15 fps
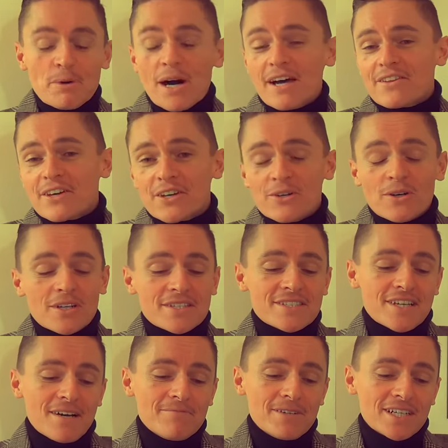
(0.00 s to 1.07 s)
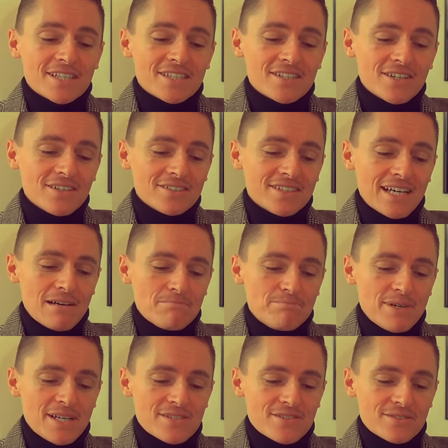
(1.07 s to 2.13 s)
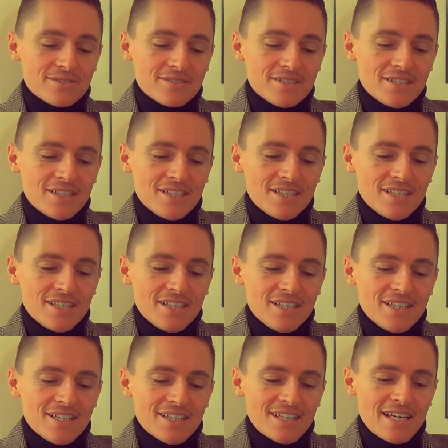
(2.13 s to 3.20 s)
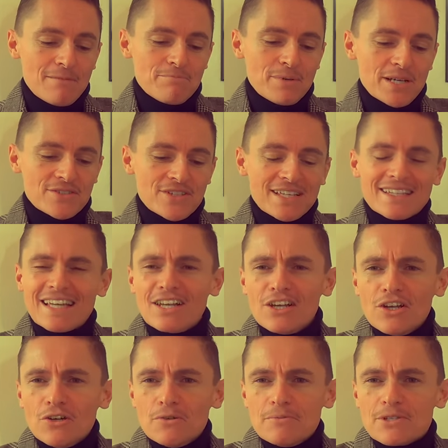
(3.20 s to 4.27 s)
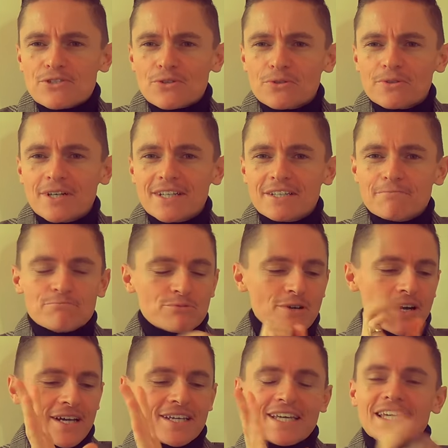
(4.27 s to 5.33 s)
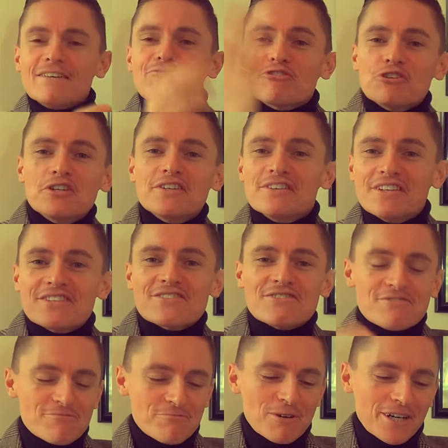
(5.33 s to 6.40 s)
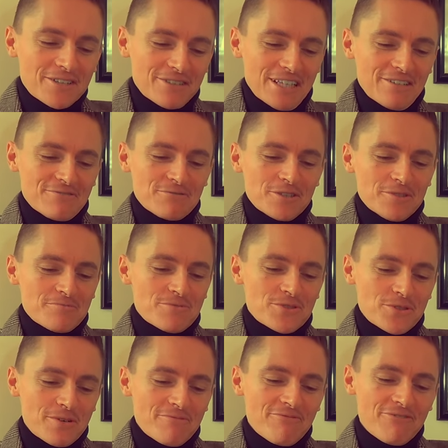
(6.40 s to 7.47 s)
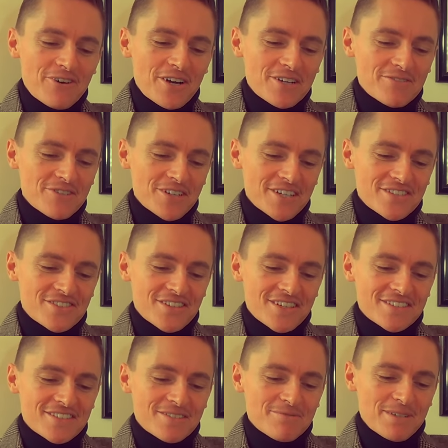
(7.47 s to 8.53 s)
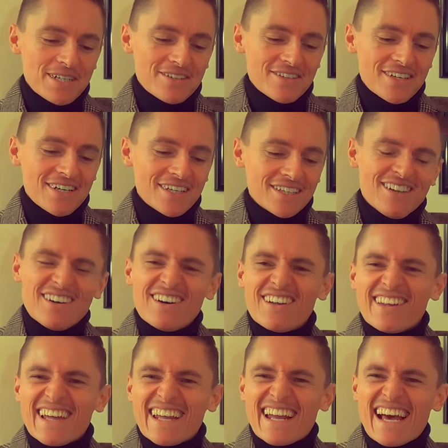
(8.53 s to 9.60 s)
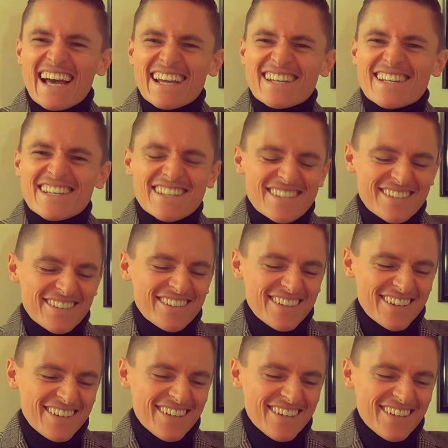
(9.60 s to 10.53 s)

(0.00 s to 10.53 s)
But the quality, oh my god, that bezel, that bezel, and the lume is already bright even in this well lit room. So I'm very very excited about that. Oh, that action to it.